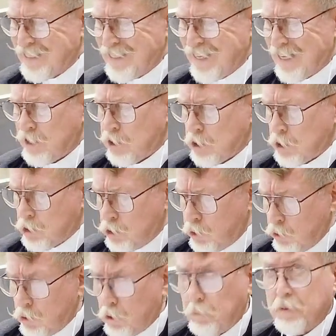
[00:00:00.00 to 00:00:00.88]
is not
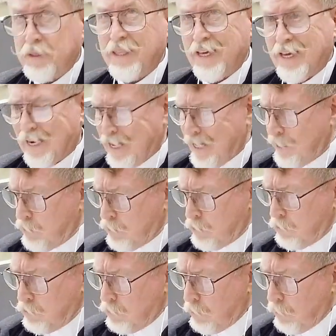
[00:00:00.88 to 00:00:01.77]
the tool but the
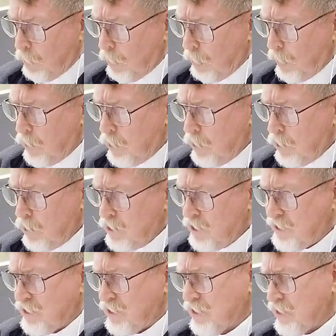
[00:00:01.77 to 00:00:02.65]
idol.
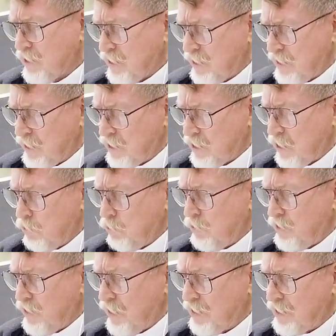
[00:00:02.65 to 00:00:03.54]
This is
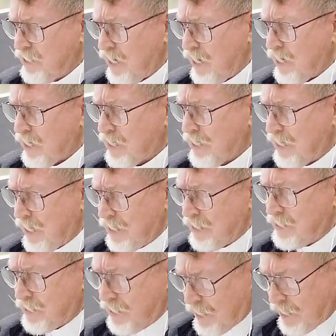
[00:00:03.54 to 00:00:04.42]
consistent with the entire
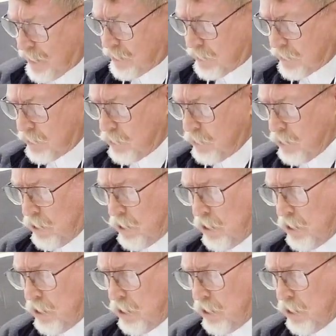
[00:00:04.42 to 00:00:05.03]
context.